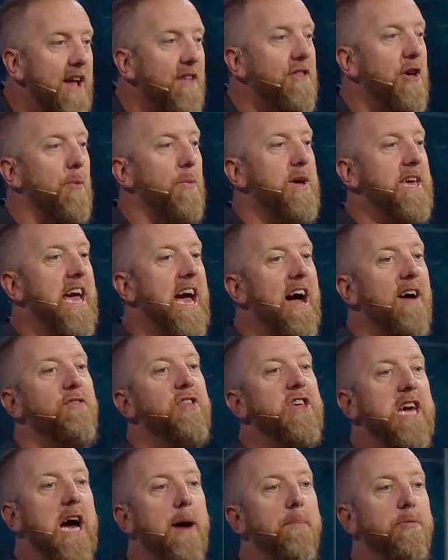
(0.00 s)
that we have
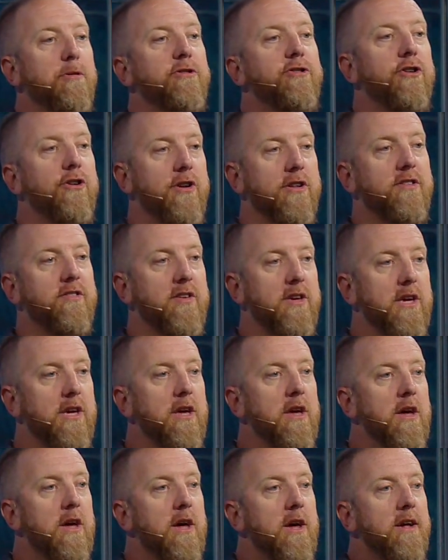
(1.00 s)
the
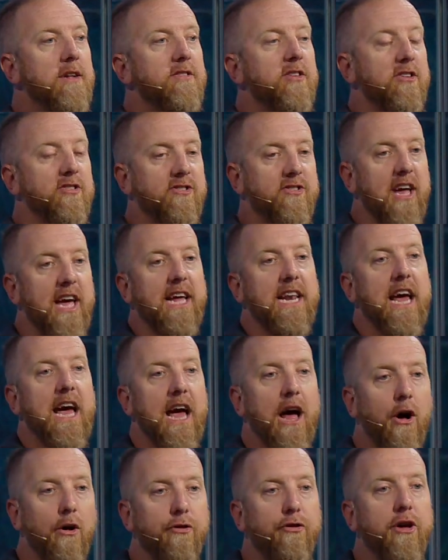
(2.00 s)
opportunity to stay in a
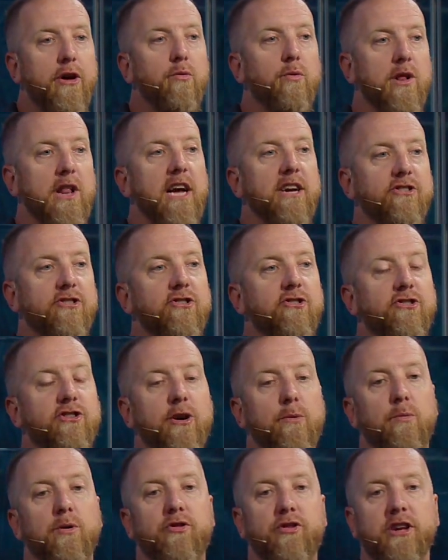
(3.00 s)
healthy
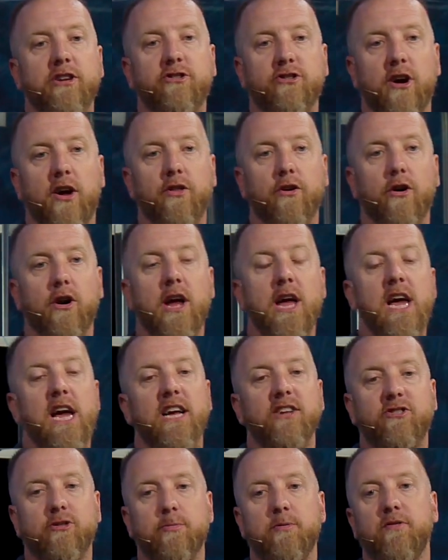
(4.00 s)
relationship with each other
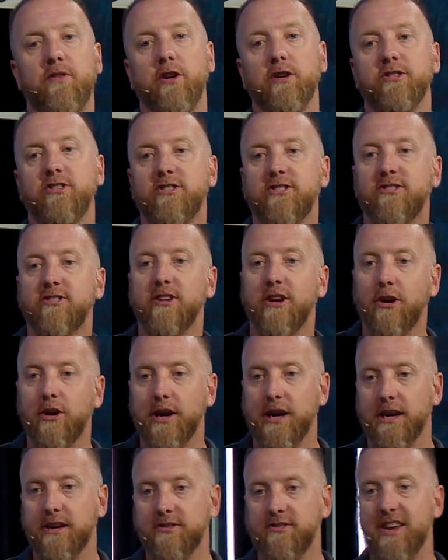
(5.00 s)
is to be very
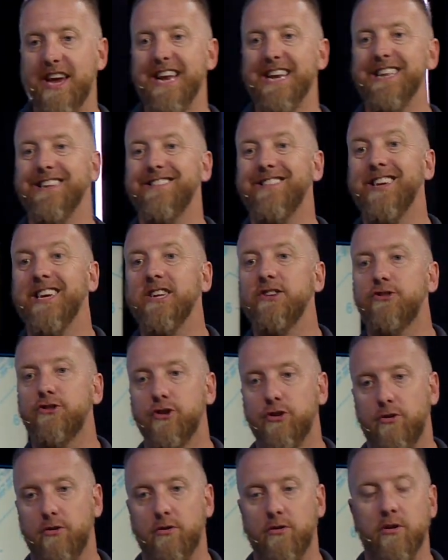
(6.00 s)
serious and
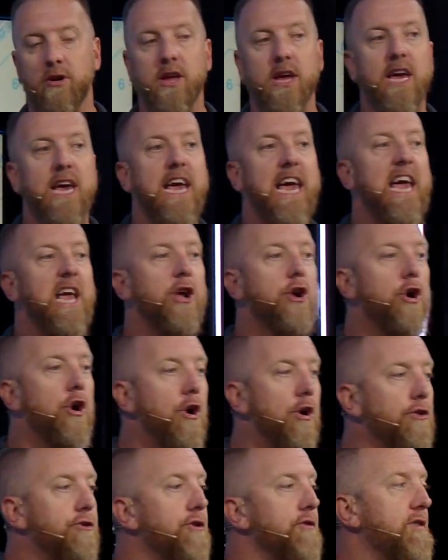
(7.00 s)
intentional in
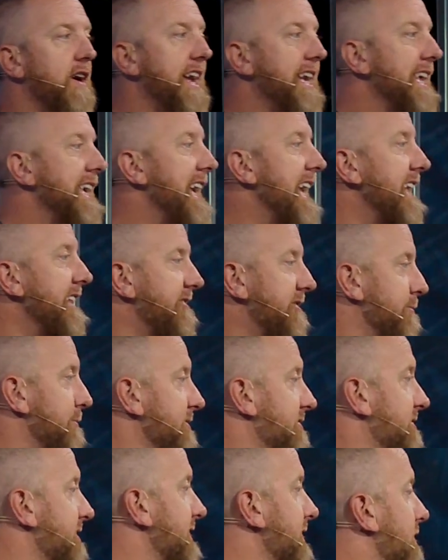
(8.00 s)
cultivating intimacy. Now,